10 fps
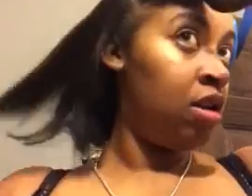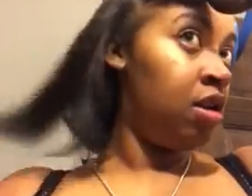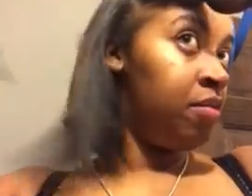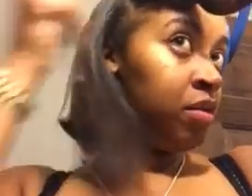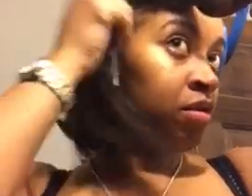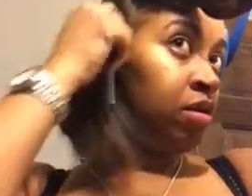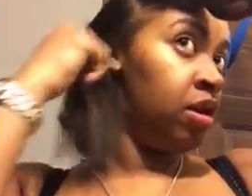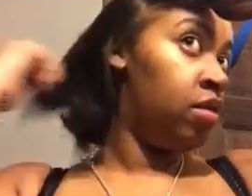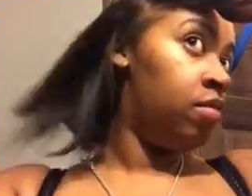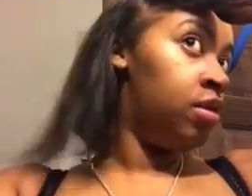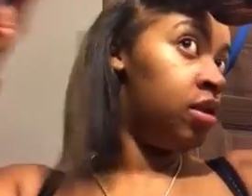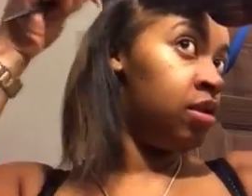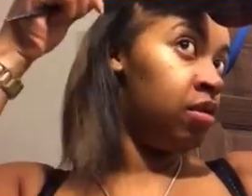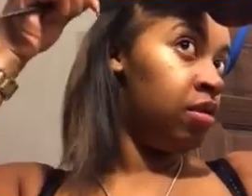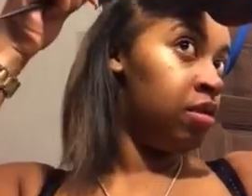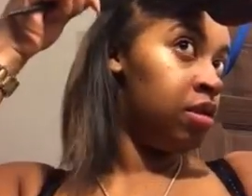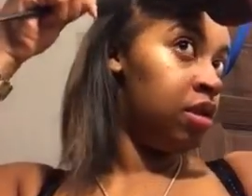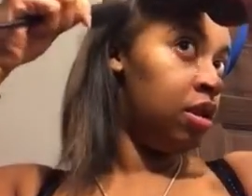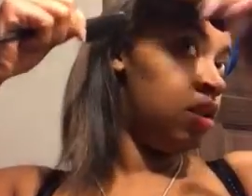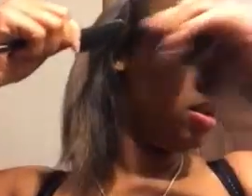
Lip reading: and I'm gonna do another one just so you can see